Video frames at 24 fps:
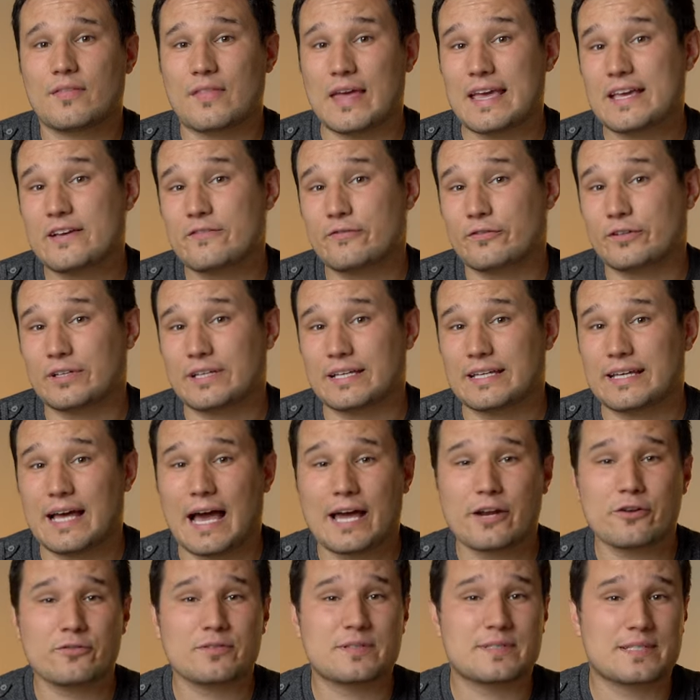Thankfully,
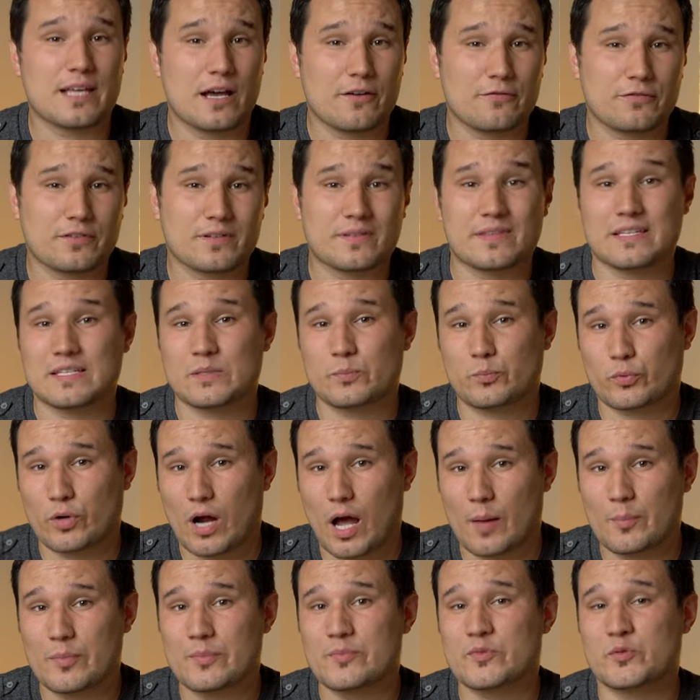I don't suffer these
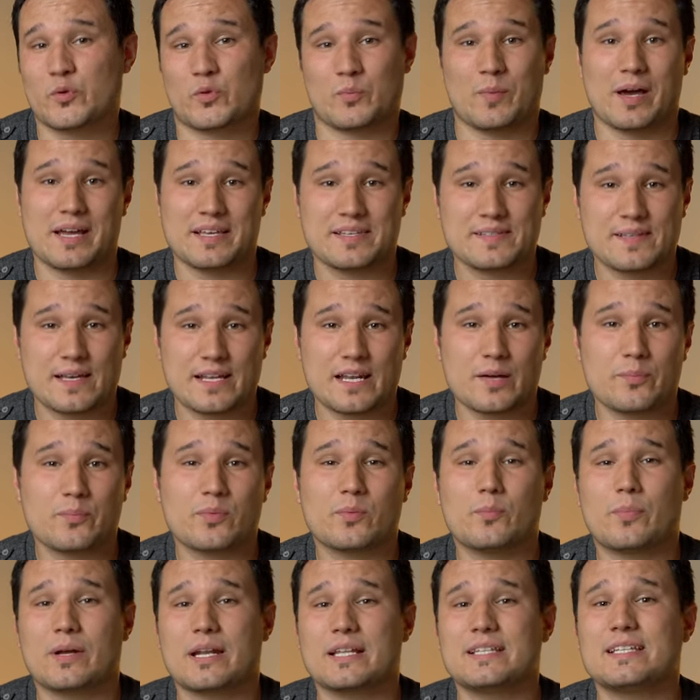problems with my
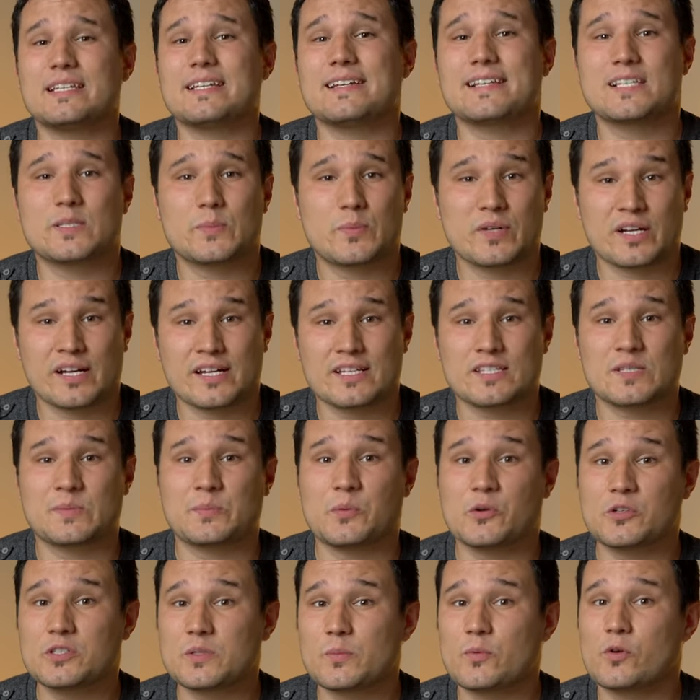setup, but I did experience
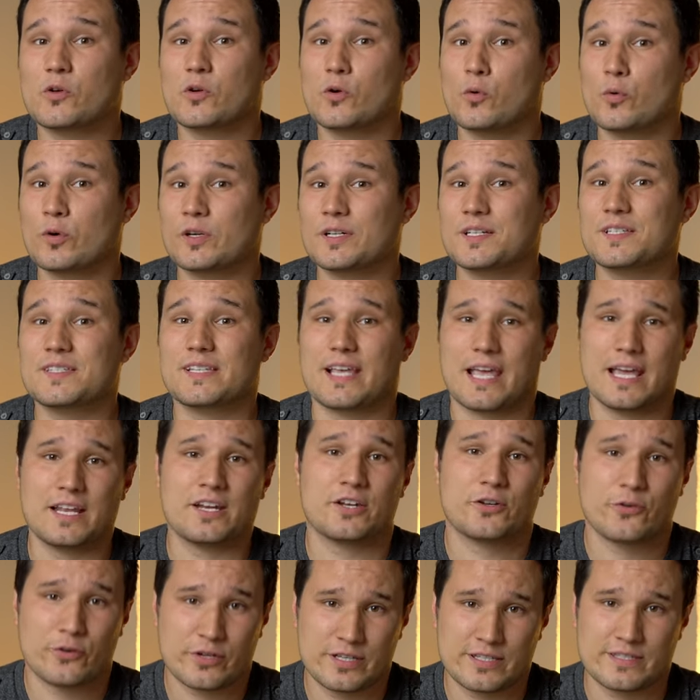multiple quirks and
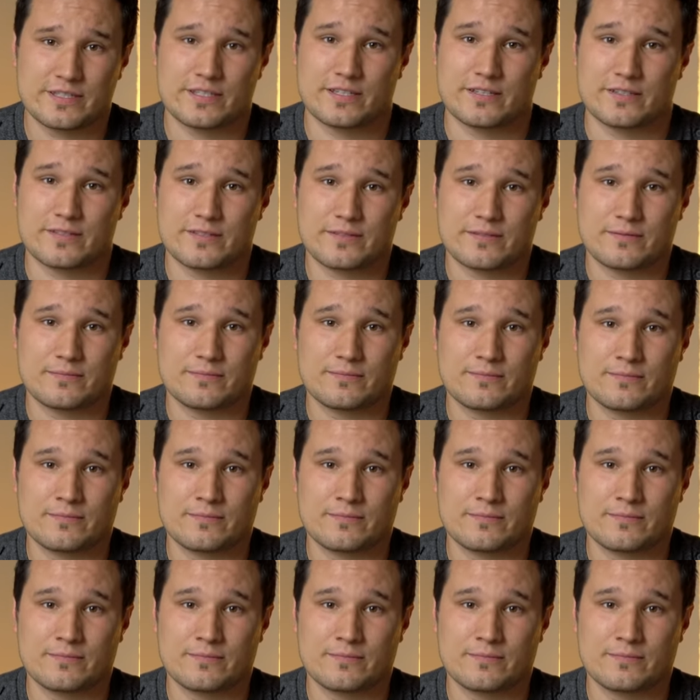annoyances.